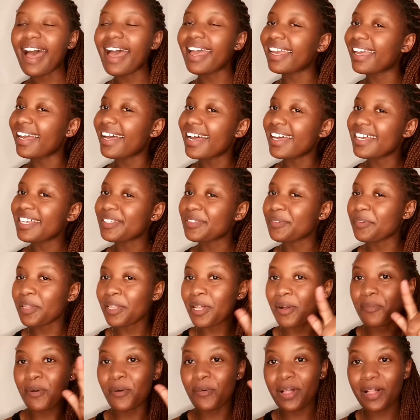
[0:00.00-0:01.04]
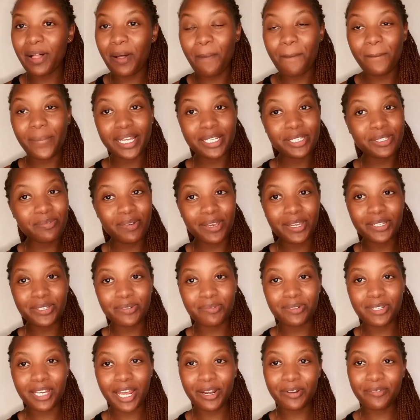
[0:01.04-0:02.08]
Hi guys, welcome or welcome back to my
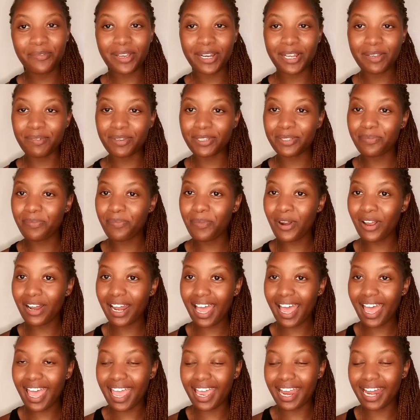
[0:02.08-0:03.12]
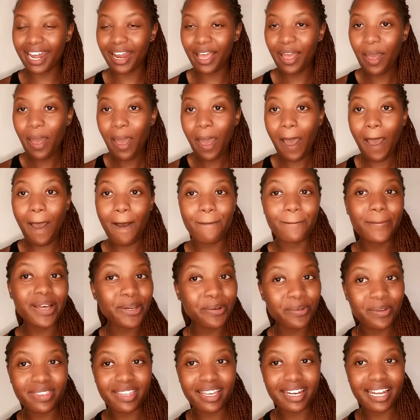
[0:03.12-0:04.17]
YouTube channel. My name is Paula and I'm
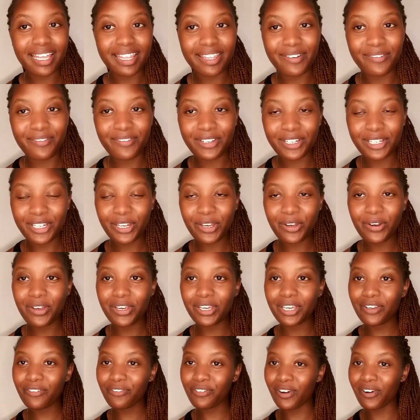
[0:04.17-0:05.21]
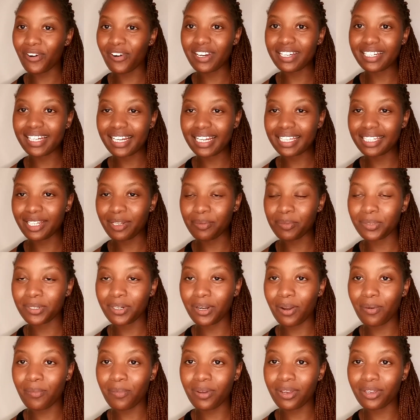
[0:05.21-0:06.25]
back with another video. If you're a returning
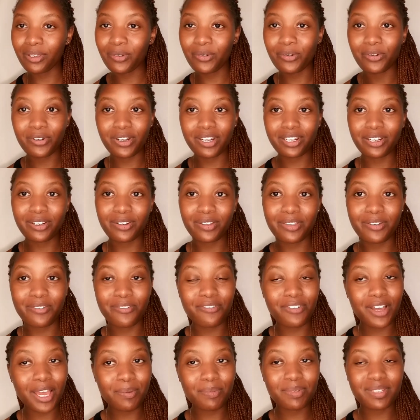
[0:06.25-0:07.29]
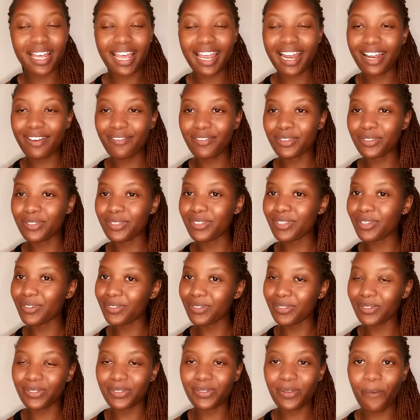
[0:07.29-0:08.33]
subscriber, you already know the vibes. I love you so
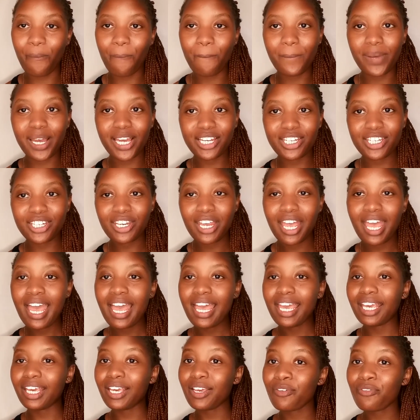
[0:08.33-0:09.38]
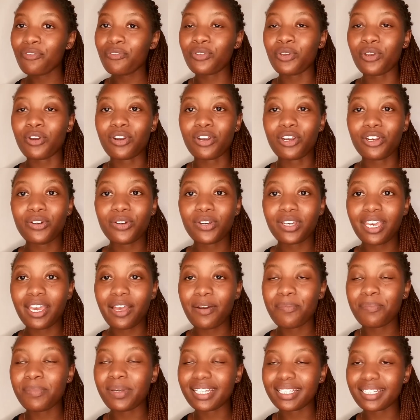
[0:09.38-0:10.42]
much. If you're new
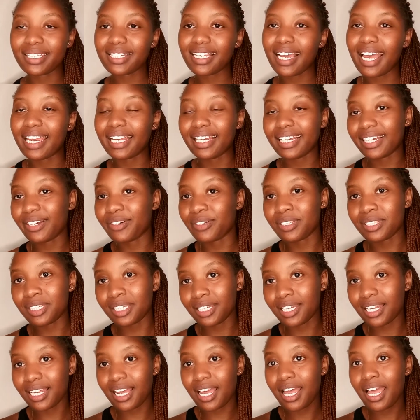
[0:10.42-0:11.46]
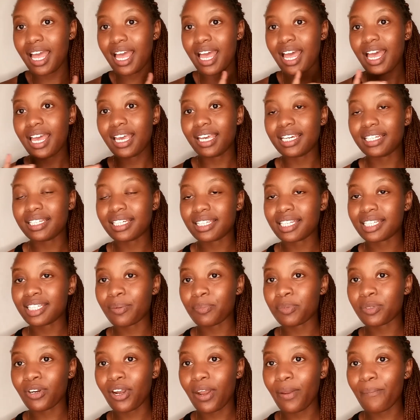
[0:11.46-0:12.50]
here, please kindly consider hitting the
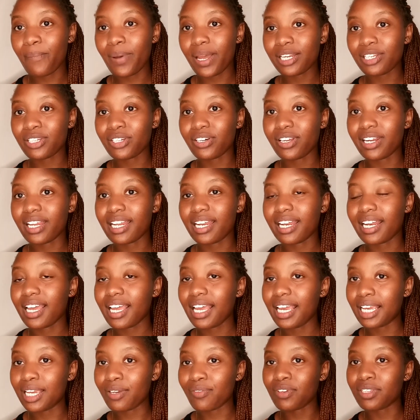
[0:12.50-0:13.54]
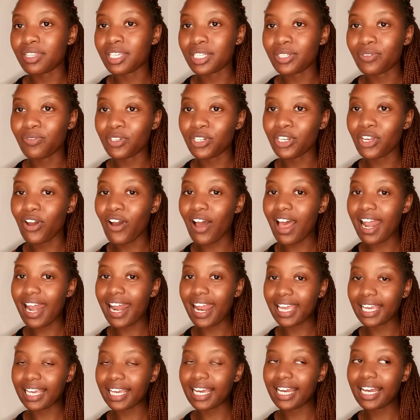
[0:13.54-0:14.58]
subscribe button and giving this video a
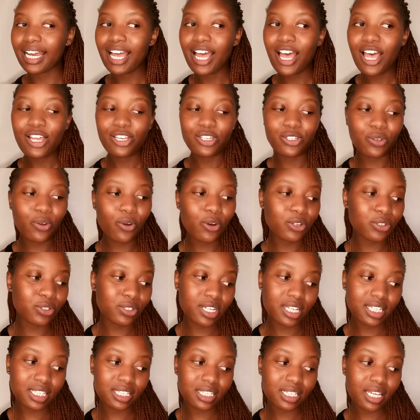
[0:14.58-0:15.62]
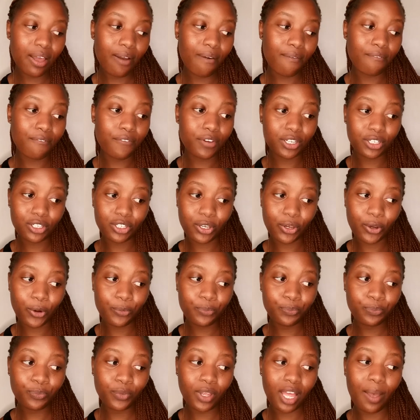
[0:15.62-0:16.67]
like. So on today's
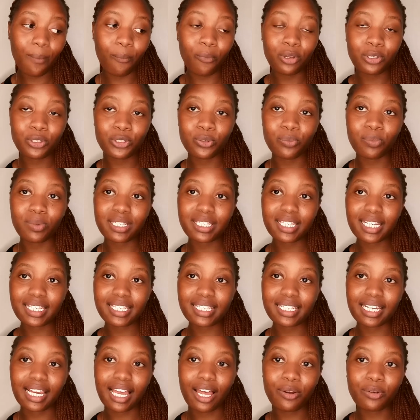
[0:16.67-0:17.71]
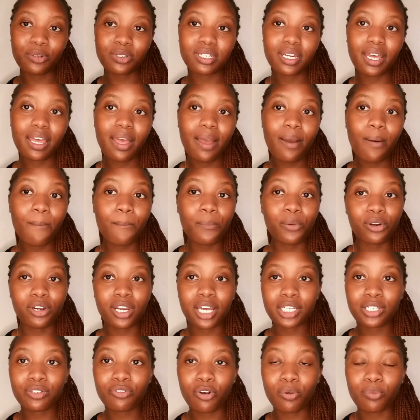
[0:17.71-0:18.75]
video, I'm going to be testing out
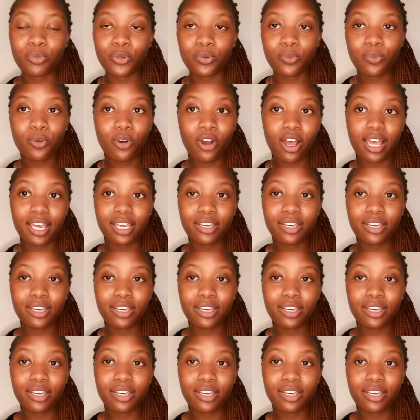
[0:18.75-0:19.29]
products from Dubois.